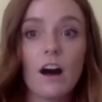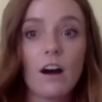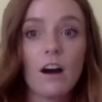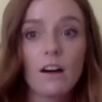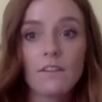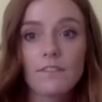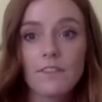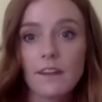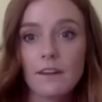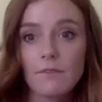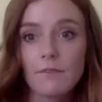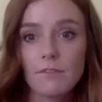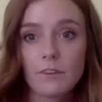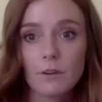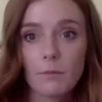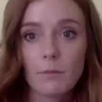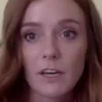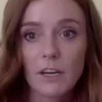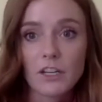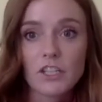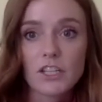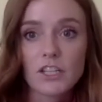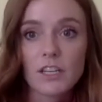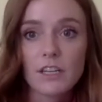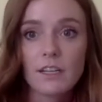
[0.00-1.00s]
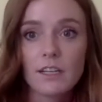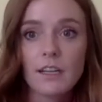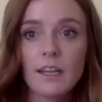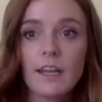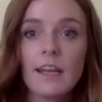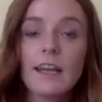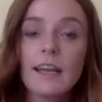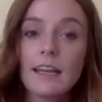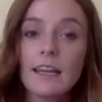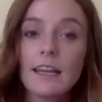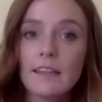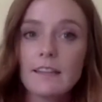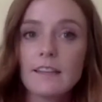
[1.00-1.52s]
the information
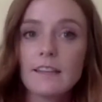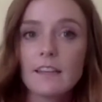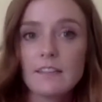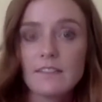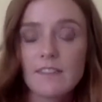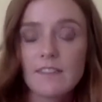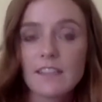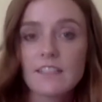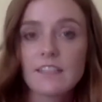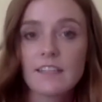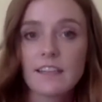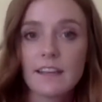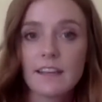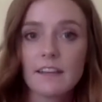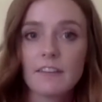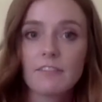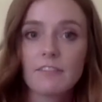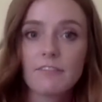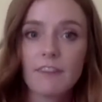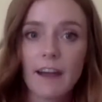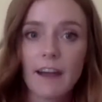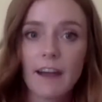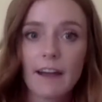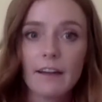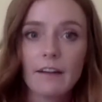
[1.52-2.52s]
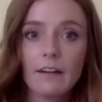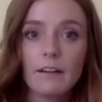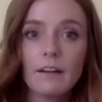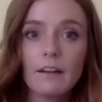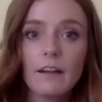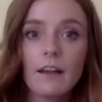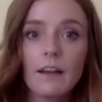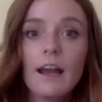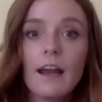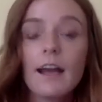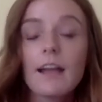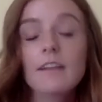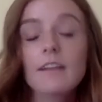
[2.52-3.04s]
in the investigative file
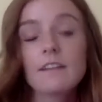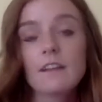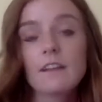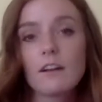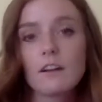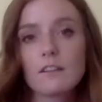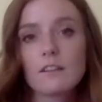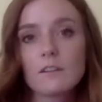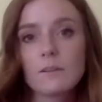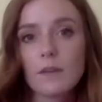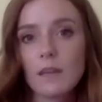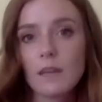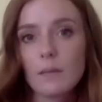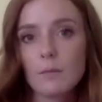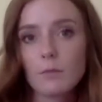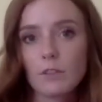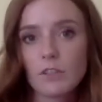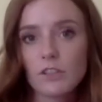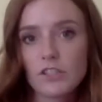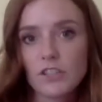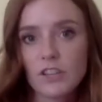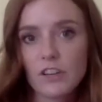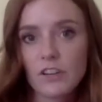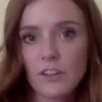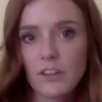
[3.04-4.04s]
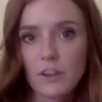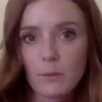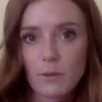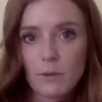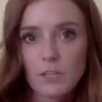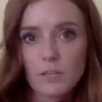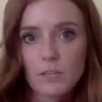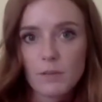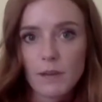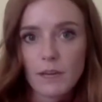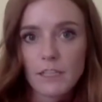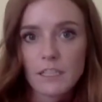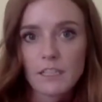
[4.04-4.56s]
and is also able to share their
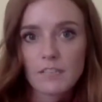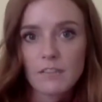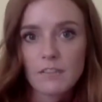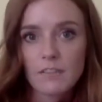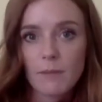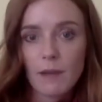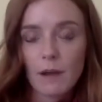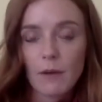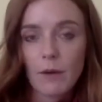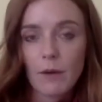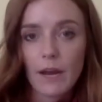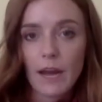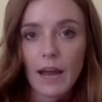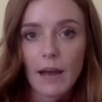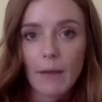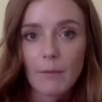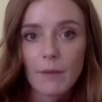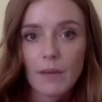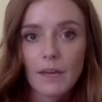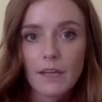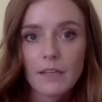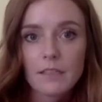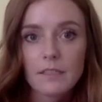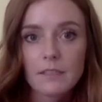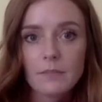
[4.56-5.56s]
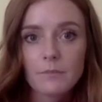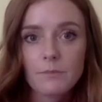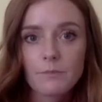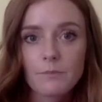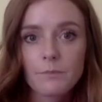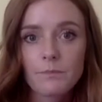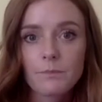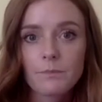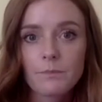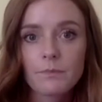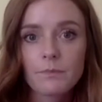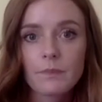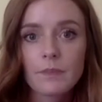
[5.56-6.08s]
perspective about what happened.
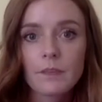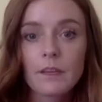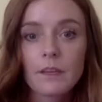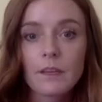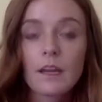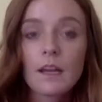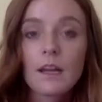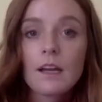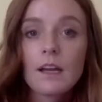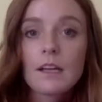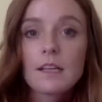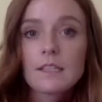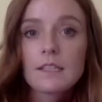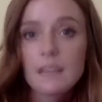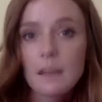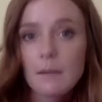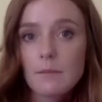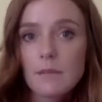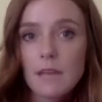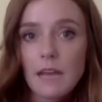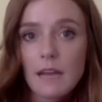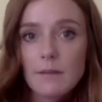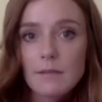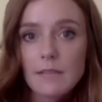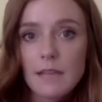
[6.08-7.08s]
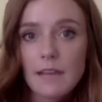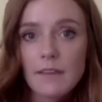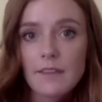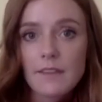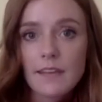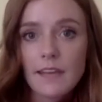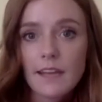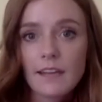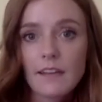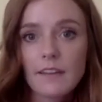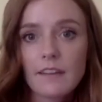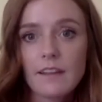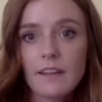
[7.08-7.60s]
Sometimes at the
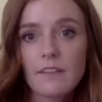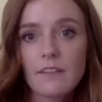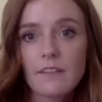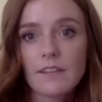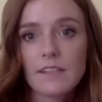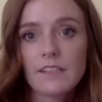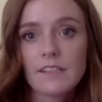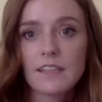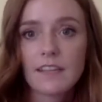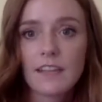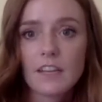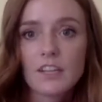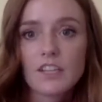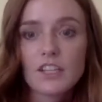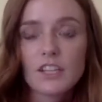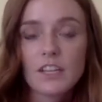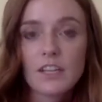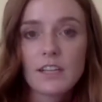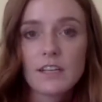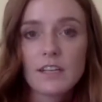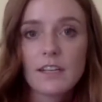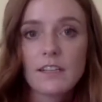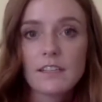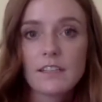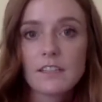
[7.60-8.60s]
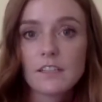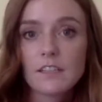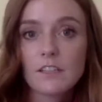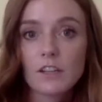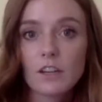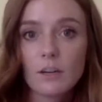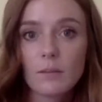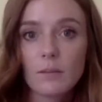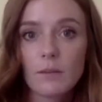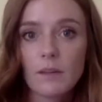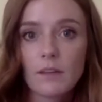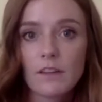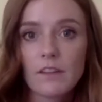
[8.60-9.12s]
end of the investigation, it's
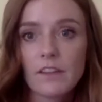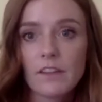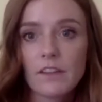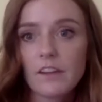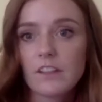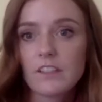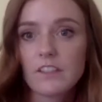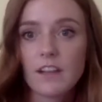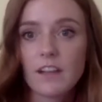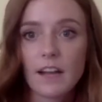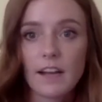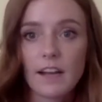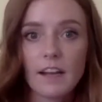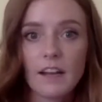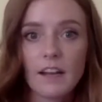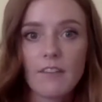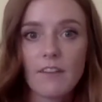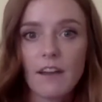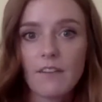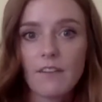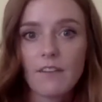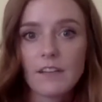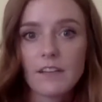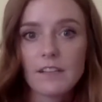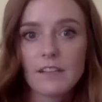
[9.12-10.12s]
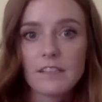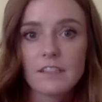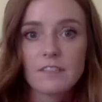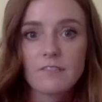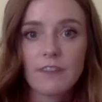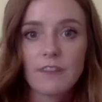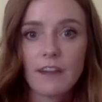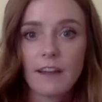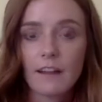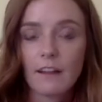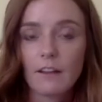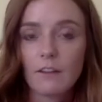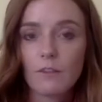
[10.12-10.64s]
determined that there is not enough evidence to
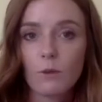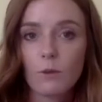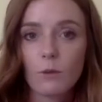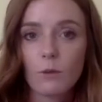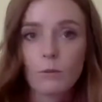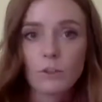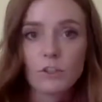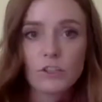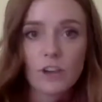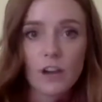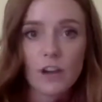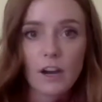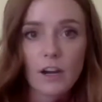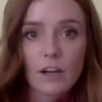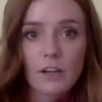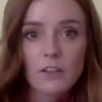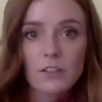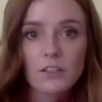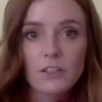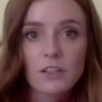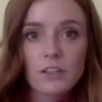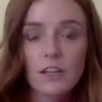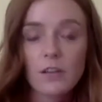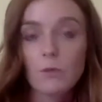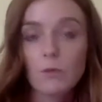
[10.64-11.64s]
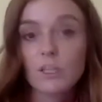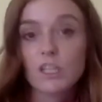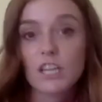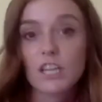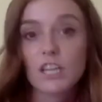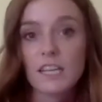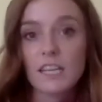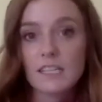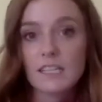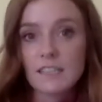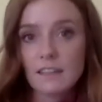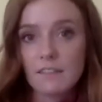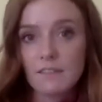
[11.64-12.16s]
file a formal charge, in which
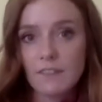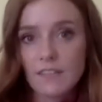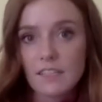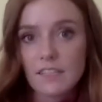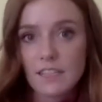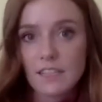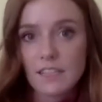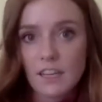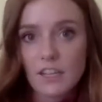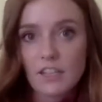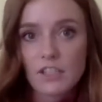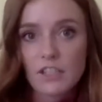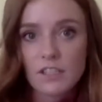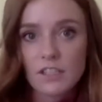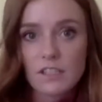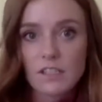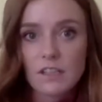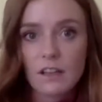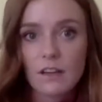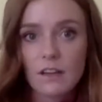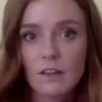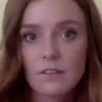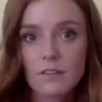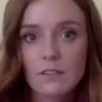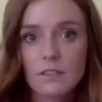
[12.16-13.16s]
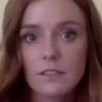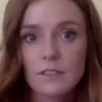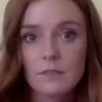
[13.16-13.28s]
case the investigation is closed.